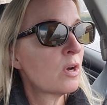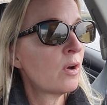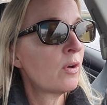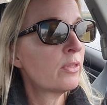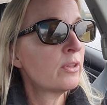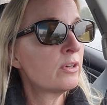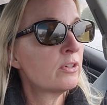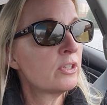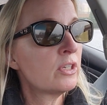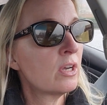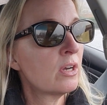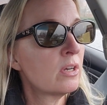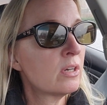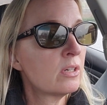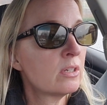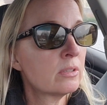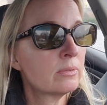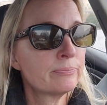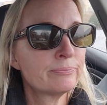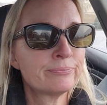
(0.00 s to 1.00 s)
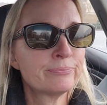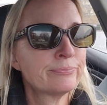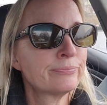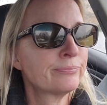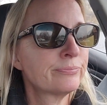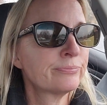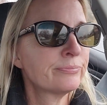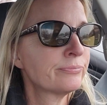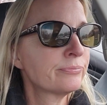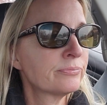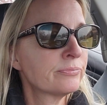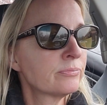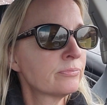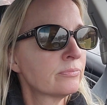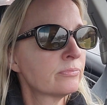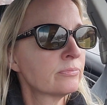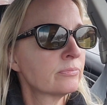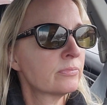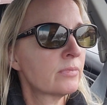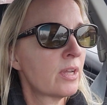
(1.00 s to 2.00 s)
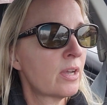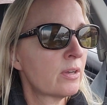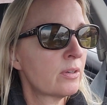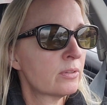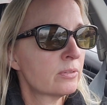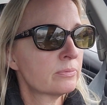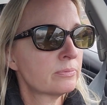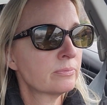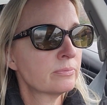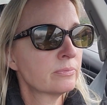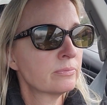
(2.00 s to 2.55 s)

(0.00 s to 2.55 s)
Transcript: Oh, they're young. Mm-mm. No.